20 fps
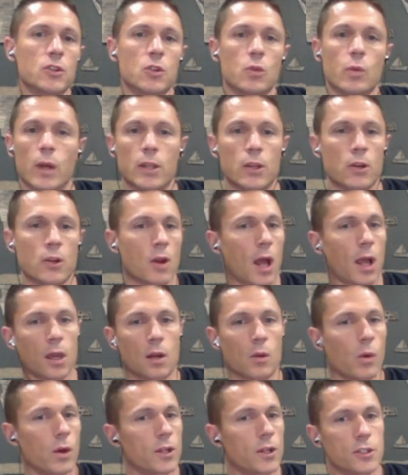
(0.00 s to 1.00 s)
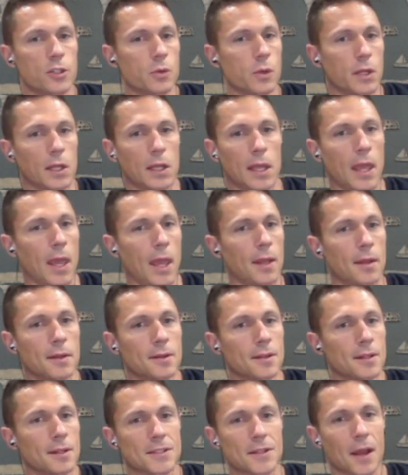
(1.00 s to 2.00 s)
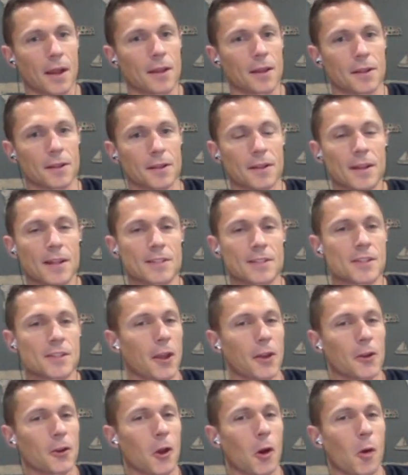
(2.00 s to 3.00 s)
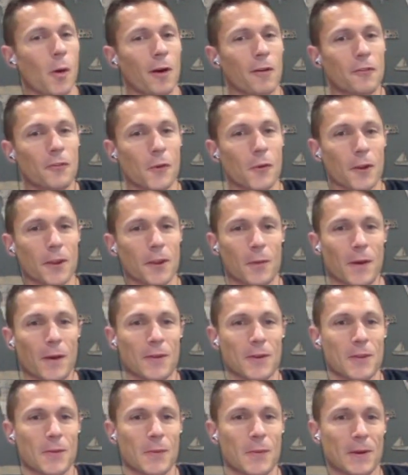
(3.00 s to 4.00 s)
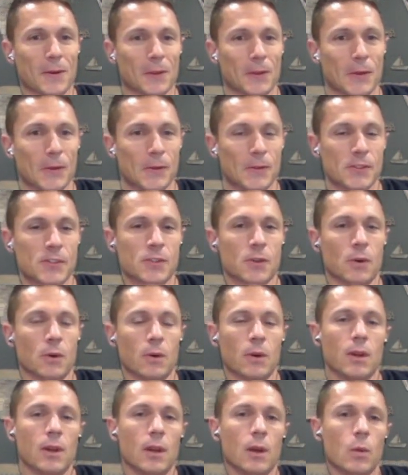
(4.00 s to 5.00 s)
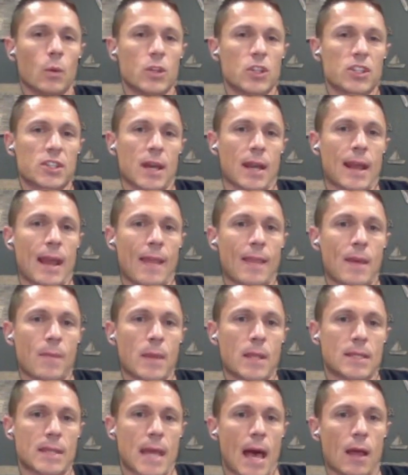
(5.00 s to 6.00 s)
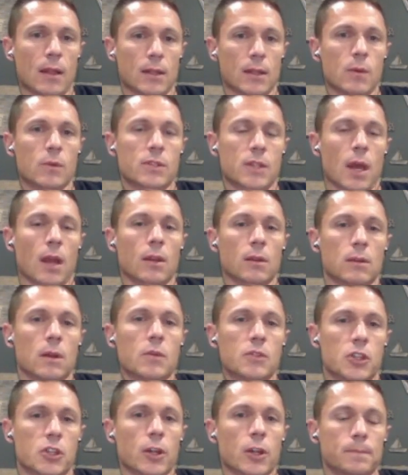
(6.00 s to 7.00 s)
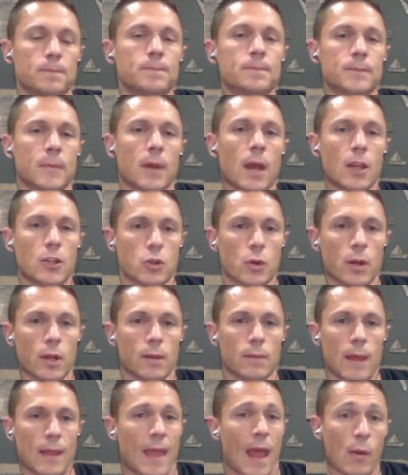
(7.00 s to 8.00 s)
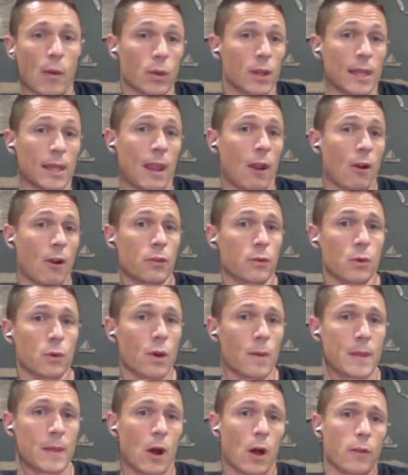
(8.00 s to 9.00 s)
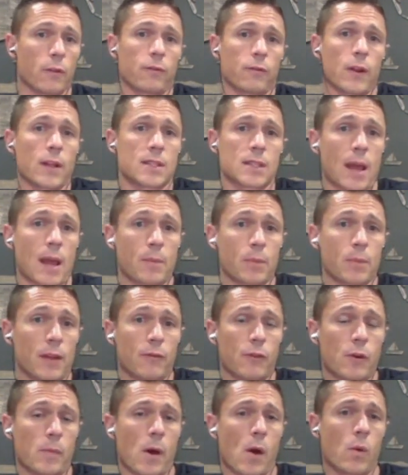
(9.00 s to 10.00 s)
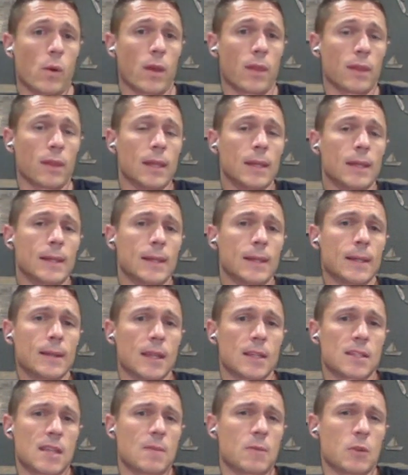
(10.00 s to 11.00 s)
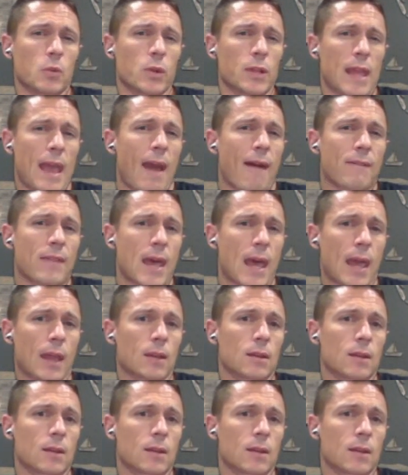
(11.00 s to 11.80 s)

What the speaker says: win, you're not going to want to do it again. It's not going to go well for you, whether you win or lose. So we just kind of had that mentality. It was good. I enjoyed it. And that really carried through. I mean, all the friends that I played football with, they seemed to really have that